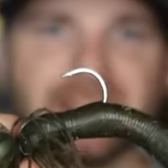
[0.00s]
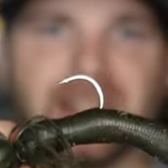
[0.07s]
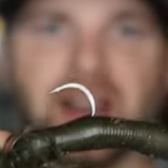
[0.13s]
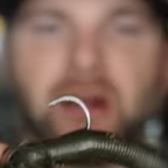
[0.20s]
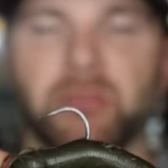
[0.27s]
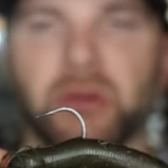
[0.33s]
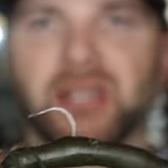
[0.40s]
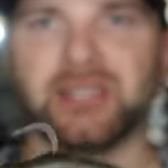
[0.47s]

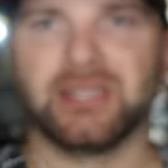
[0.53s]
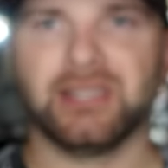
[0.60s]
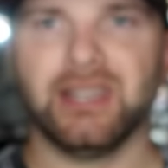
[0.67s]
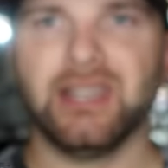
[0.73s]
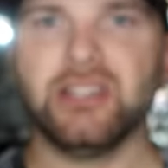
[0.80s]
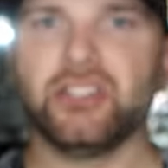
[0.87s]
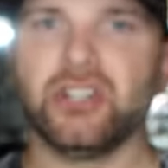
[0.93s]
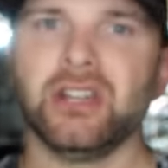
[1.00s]
style
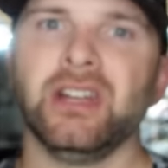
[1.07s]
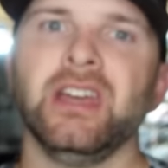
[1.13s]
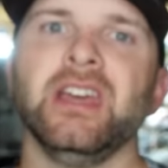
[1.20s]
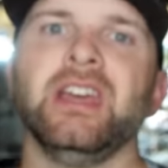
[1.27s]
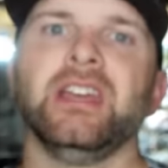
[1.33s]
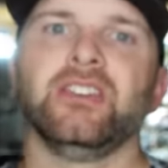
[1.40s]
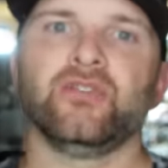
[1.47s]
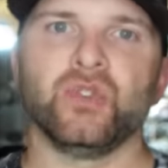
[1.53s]
presentation,
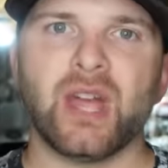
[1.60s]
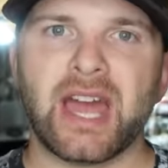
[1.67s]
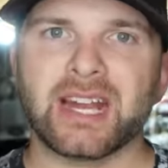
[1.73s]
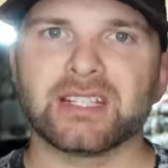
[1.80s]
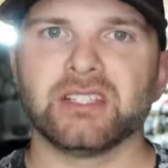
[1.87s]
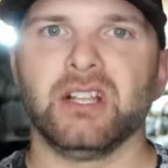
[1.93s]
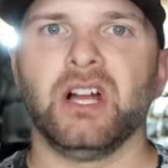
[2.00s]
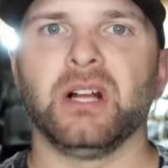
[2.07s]

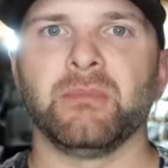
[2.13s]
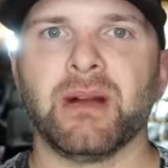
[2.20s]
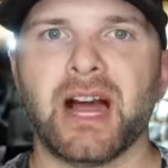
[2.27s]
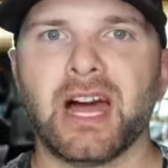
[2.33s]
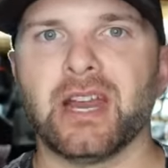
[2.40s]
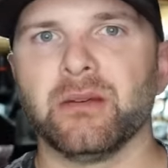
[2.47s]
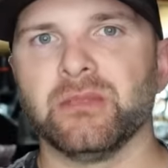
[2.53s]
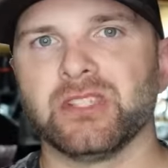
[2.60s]
drags along
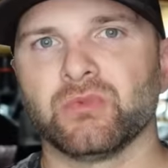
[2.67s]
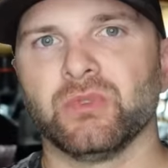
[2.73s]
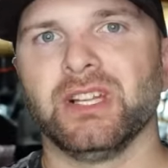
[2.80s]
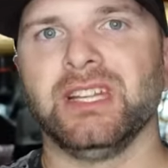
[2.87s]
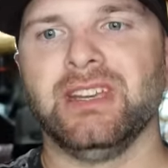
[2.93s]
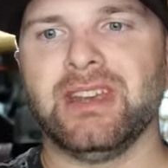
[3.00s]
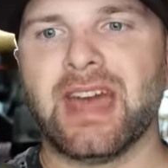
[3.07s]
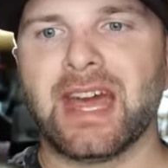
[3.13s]
bottom, is
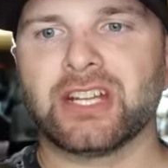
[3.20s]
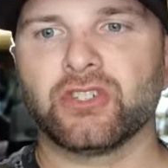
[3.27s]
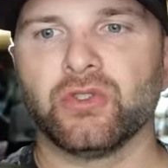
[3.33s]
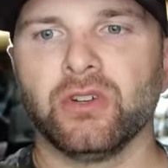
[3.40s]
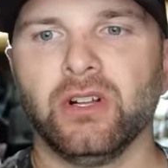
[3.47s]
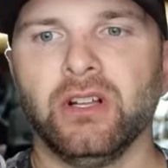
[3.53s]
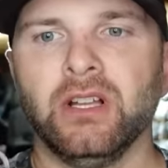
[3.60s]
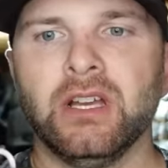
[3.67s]
really
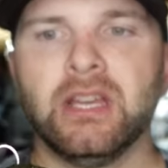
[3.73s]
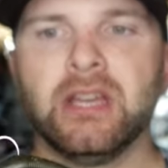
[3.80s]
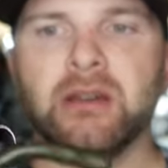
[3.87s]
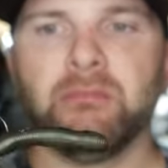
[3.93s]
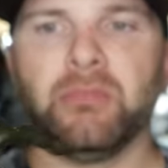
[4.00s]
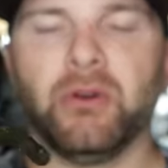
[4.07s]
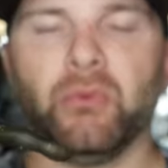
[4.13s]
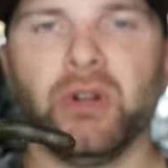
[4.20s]
natural,
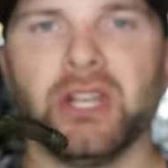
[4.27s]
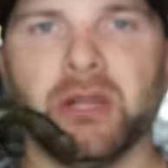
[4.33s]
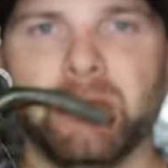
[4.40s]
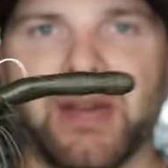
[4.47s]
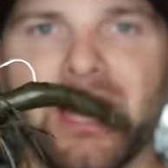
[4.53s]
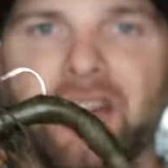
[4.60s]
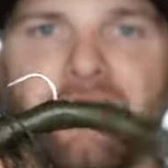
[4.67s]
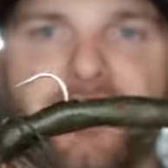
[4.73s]
but one of the
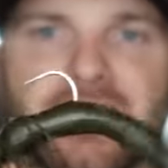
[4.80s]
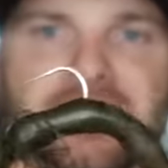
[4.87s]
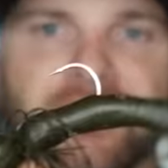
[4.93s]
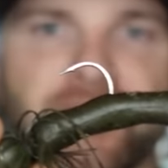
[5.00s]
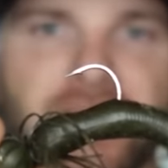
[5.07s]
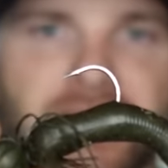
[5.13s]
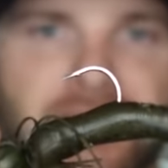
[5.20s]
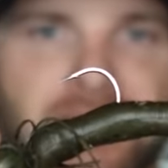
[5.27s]
benefits
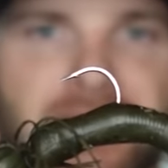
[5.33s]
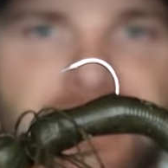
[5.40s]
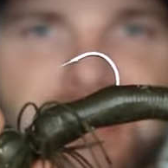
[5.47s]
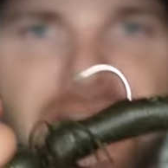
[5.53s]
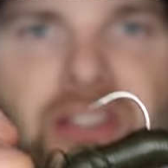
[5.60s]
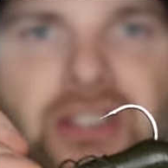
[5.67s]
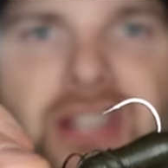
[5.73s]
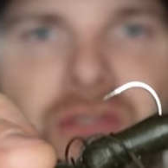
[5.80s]
of this is
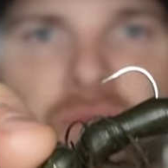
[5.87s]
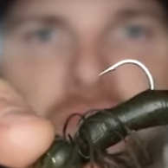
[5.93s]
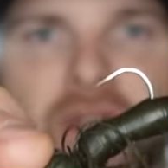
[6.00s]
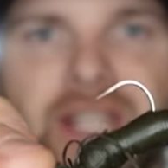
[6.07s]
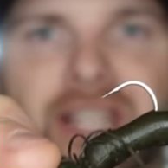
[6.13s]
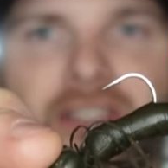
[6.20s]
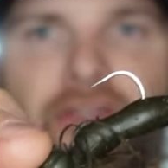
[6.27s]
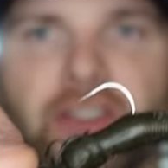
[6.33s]
that you can
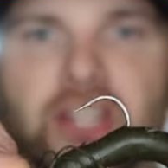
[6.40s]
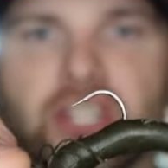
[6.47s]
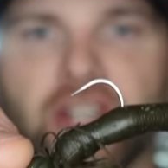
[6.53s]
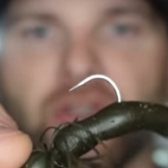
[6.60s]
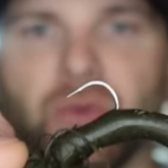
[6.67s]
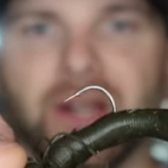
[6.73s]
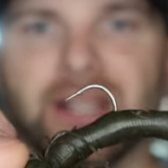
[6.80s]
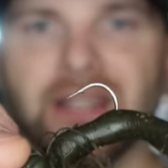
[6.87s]
really fish
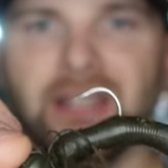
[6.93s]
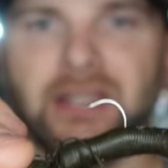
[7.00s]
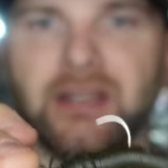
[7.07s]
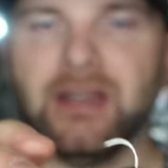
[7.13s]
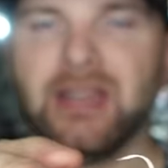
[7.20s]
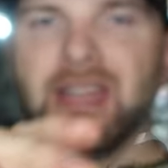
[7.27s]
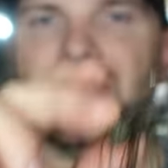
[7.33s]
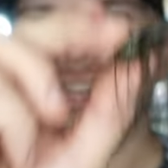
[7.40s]
it quickly
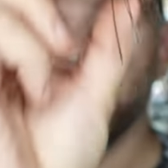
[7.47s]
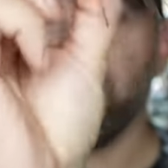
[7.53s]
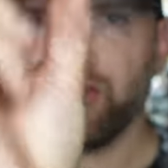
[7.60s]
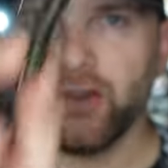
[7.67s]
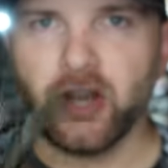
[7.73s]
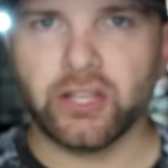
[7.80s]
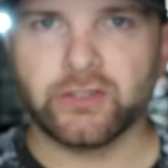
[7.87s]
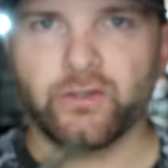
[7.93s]
and it
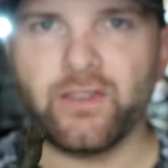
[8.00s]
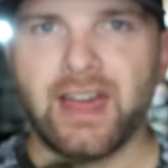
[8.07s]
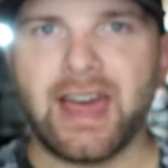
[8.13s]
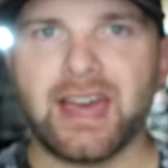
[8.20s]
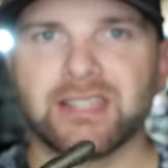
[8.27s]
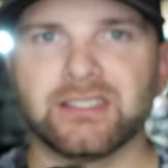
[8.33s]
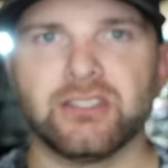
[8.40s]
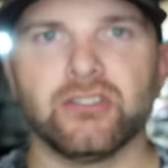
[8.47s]
falls
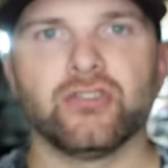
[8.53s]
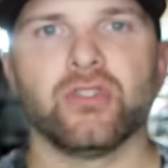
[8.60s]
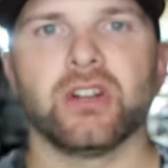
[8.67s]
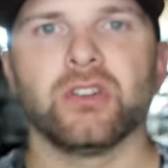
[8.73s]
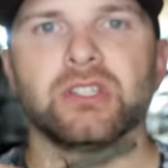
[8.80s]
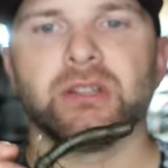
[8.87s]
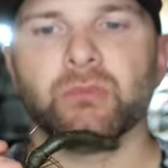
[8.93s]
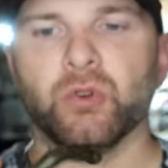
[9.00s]
fast to
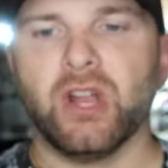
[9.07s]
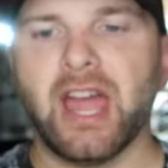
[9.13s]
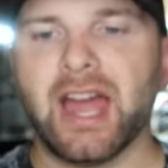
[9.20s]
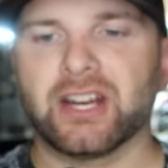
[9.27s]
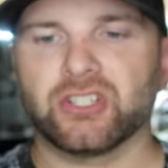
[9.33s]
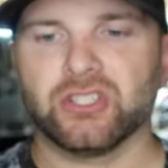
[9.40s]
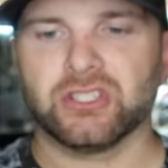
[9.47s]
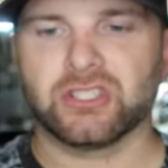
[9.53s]
trigger some
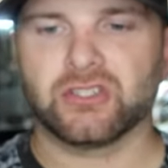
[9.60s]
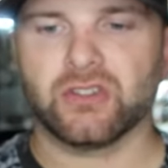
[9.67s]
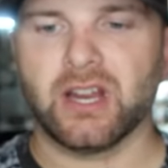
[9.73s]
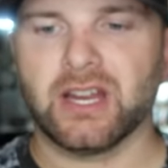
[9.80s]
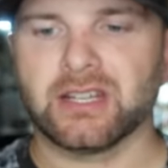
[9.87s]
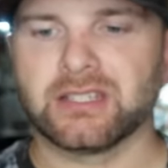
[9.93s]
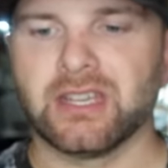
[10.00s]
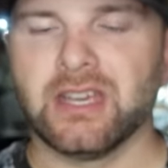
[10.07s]
reaction
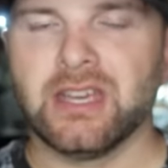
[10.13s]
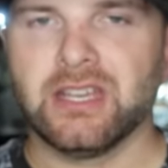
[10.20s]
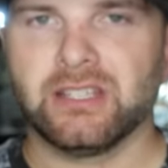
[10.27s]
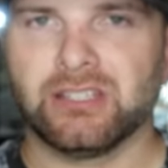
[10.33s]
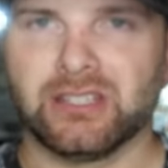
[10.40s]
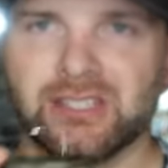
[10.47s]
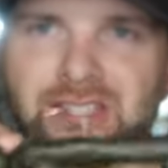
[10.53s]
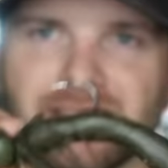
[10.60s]
strikes.
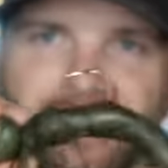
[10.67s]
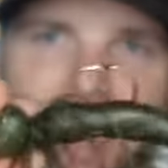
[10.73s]
So this is